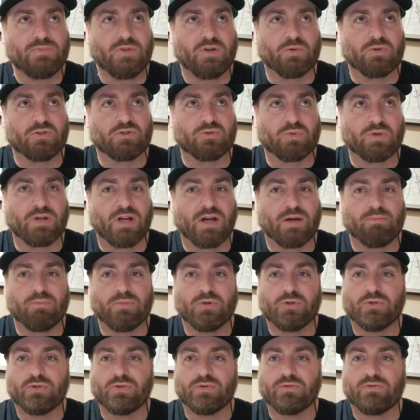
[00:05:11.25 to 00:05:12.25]
was when I
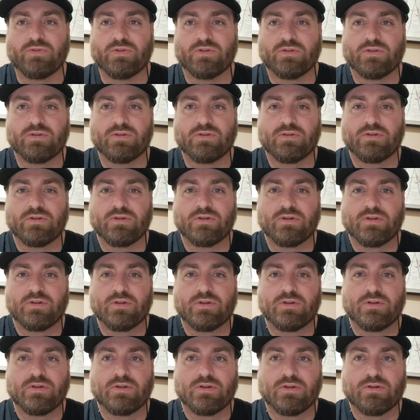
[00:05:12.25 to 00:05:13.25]
moved
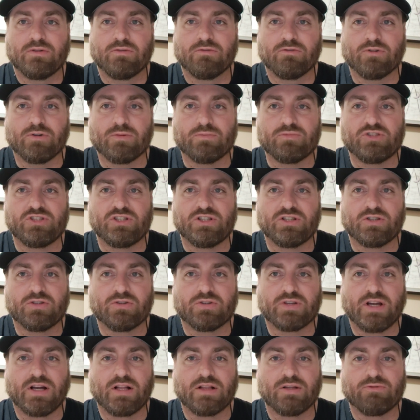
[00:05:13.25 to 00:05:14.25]
from
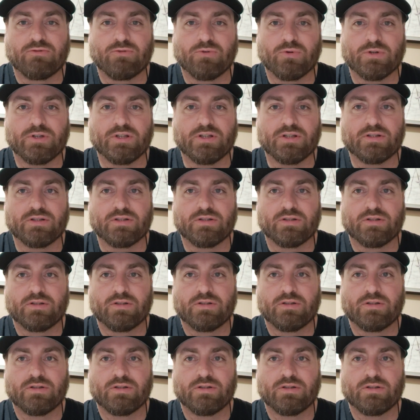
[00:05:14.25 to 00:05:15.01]
Chico, California